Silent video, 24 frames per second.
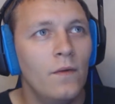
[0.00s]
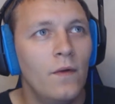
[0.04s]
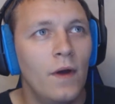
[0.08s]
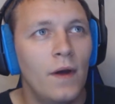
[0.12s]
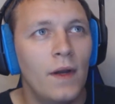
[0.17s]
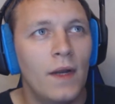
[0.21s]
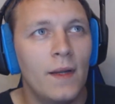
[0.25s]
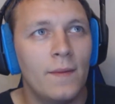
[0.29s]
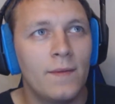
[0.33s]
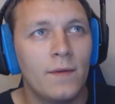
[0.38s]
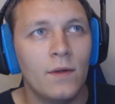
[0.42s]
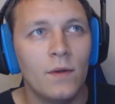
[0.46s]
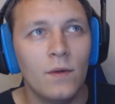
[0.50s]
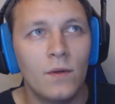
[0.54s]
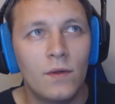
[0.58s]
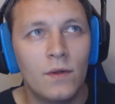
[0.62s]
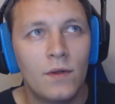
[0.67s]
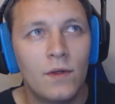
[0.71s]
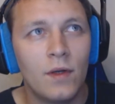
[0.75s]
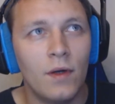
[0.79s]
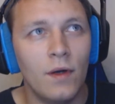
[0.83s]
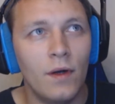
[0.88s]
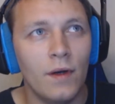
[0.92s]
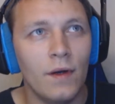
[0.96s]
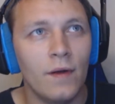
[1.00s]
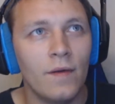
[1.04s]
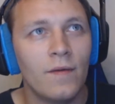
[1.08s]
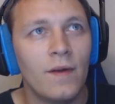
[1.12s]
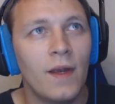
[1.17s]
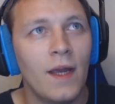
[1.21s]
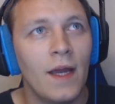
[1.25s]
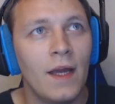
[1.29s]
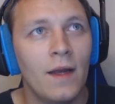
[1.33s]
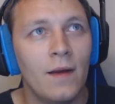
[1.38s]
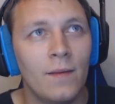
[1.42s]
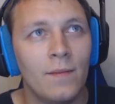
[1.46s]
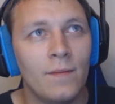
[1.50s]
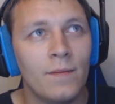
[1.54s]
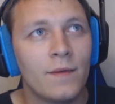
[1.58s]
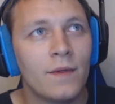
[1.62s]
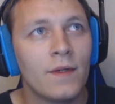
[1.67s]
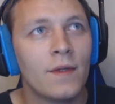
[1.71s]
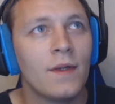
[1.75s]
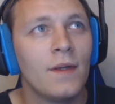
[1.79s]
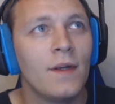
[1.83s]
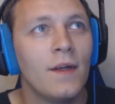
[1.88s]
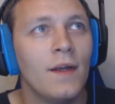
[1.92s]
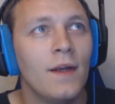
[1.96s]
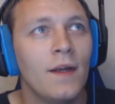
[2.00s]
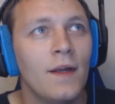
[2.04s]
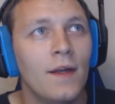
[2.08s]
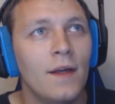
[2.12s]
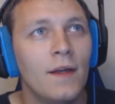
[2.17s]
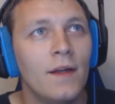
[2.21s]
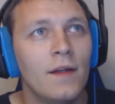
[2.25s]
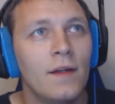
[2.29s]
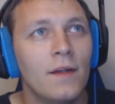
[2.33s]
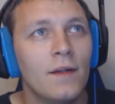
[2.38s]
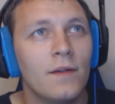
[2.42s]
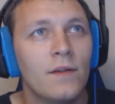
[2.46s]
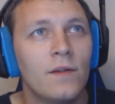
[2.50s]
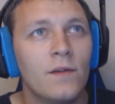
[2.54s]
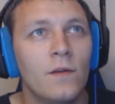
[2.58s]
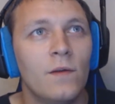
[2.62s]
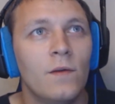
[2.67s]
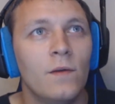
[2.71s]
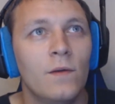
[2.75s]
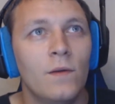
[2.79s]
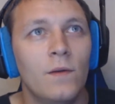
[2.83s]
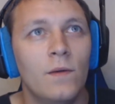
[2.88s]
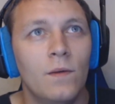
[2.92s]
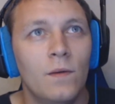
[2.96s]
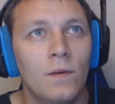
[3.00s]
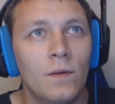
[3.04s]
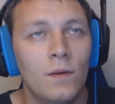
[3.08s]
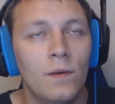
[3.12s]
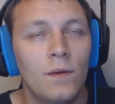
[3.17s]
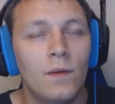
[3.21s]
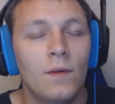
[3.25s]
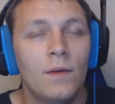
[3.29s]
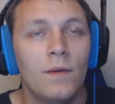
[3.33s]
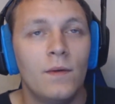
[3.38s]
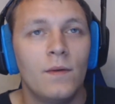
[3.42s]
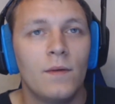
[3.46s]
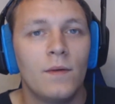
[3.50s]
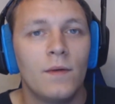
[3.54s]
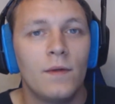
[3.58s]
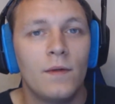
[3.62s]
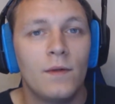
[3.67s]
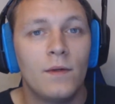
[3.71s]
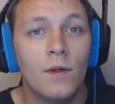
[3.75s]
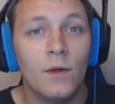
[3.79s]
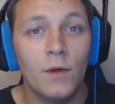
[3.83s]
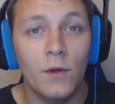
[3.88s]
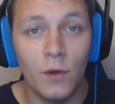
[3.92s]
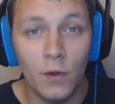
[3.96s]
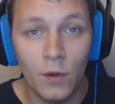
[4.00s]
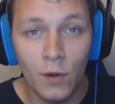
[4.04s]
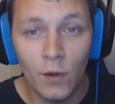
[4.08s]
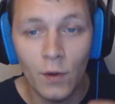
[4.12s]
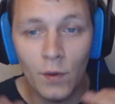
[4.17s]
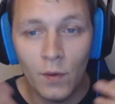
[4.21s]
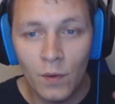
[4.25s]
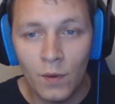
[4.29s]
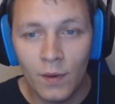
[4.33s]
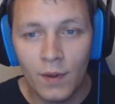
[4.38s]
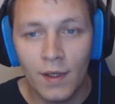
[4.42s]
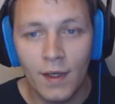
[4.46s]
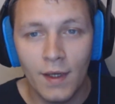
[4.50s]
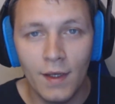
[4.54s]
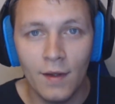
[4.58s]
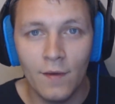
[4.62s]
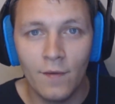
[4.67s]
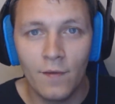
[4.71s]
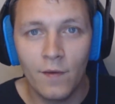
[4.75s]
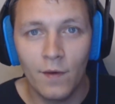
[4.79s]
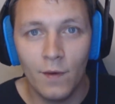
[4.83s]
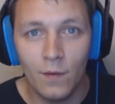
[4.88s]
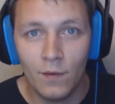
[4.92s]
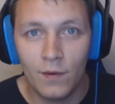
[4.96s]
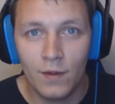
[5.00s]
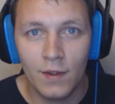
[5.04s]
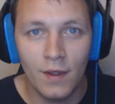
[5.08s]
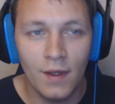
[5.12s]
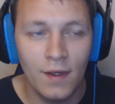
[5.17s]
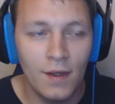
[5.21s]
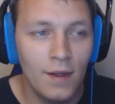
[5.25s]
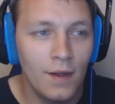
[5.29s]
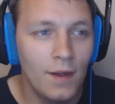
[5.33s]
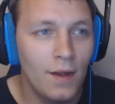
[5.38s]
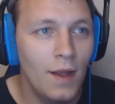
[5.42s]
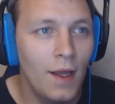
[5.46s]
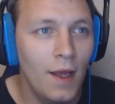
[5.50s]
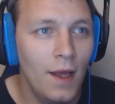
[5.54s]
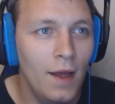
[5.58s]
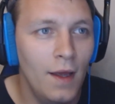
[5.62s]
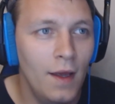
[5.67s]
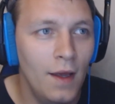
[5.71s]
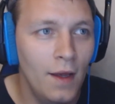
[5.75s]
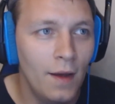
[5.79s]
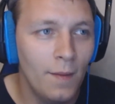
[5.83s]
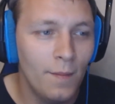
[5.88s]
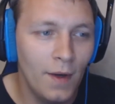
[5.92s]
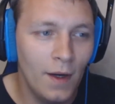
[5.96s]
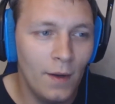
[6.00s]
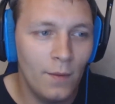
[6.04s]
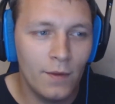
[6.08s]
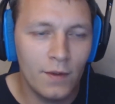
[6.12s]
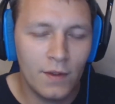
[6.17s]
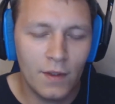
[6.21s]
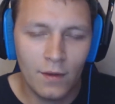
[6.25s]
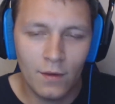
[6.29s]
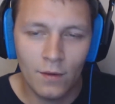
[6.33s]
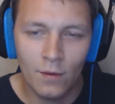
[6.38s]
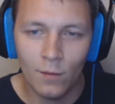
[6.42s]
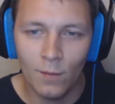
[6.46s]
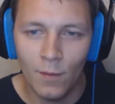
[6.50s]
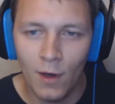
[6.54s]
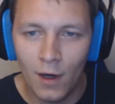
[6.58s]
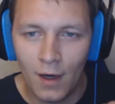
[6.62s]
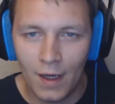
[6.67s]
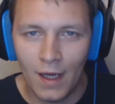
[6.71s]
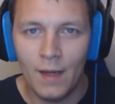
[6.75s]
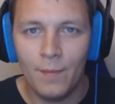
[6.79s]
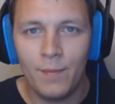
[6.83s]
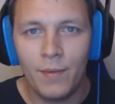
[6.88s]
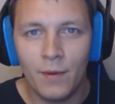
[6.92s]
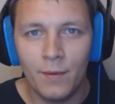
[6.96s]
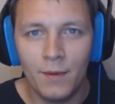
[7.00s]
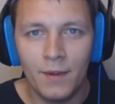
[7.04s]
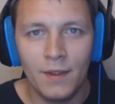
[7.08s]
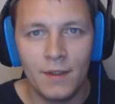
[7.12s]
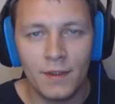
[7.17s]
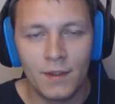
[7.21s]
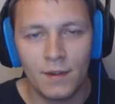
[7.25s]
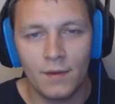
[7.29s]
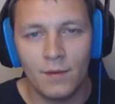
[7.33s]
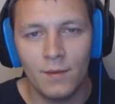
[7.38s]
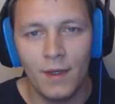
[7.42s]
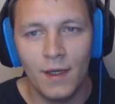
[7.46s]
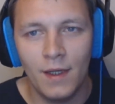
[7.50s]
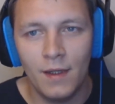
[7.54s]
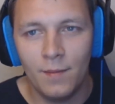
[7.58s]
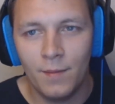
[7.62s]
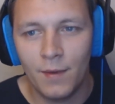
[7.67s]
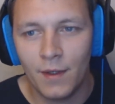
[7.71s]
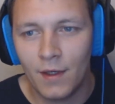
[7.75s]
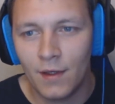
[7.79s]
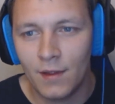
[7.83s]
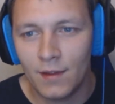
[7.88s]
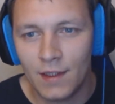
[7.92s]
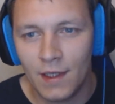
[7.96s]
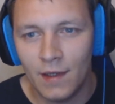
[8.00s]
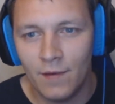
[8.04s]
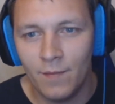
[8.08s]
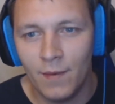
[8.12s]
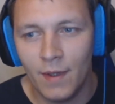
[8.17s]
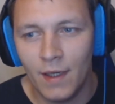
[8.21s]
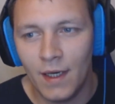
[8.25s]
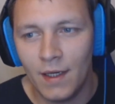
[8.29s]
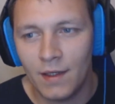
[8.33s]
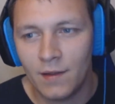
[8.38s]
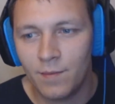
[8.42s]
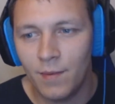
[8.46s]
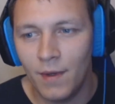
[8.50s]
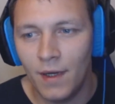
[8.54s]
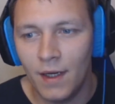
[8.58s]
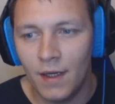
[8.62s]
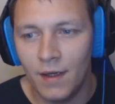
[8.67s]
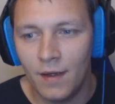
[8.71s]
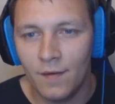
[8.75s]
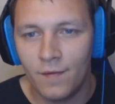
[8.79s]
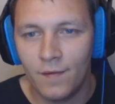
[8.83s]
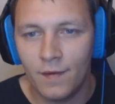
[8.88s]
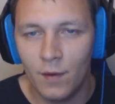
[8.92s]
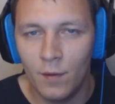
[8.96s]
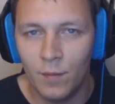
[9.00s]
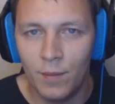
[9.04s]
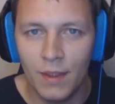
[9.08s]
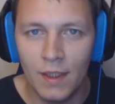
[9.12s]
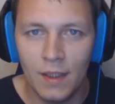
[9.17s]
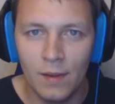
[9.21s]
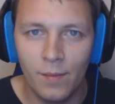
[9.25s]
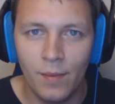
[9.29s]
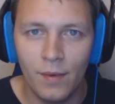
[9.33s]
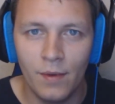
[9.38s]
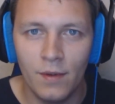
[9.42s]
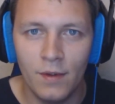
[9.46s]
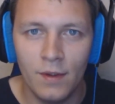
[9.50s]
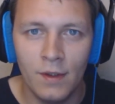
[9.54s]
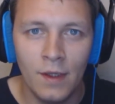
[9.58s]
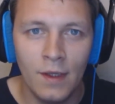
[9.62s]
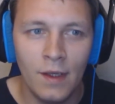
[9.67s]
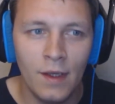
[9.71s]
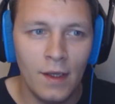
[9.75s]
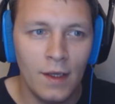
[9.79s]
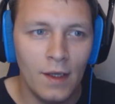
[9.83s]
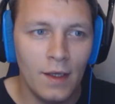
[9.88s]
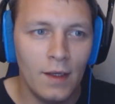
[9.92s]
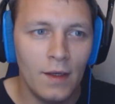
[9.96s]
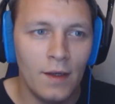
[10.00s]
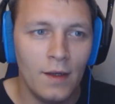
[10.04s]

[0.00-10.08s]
We've got an absolute ton of games to do in the future. I want to do more Happy Wheels as well, because I've been asked by a few people